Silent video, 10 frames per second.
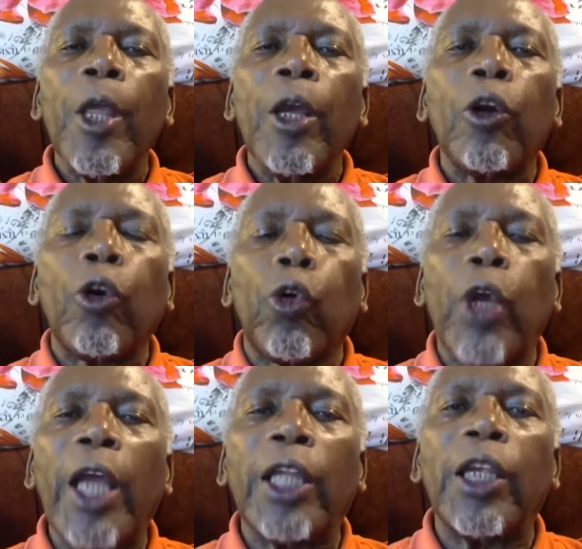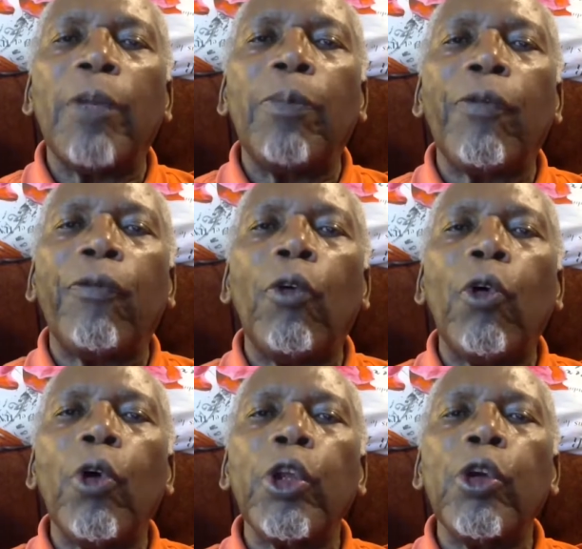created before you